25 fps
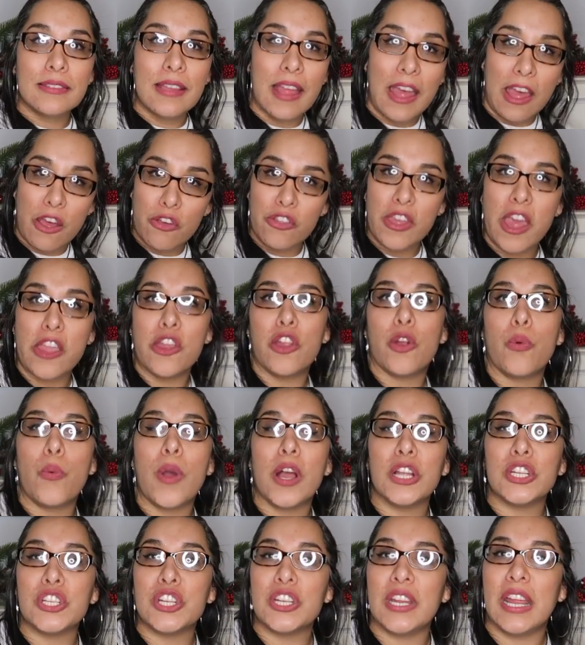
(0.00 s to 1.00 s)
Now that you're
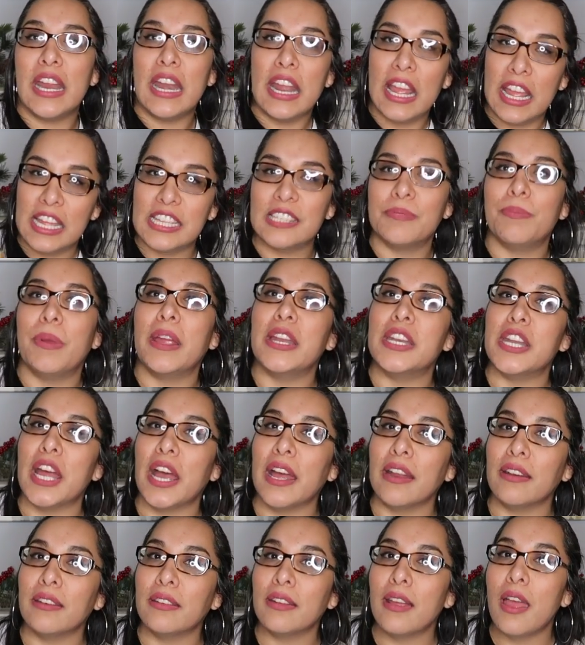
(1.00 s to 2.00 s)
watching it, it's been
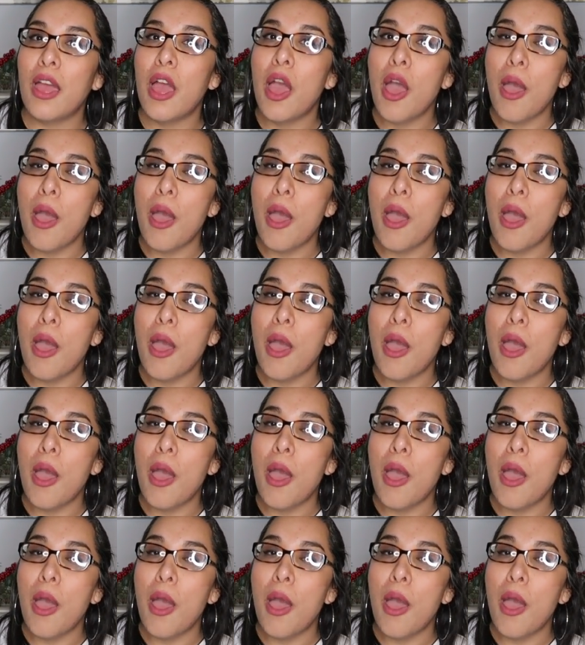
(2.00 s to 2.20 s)
done.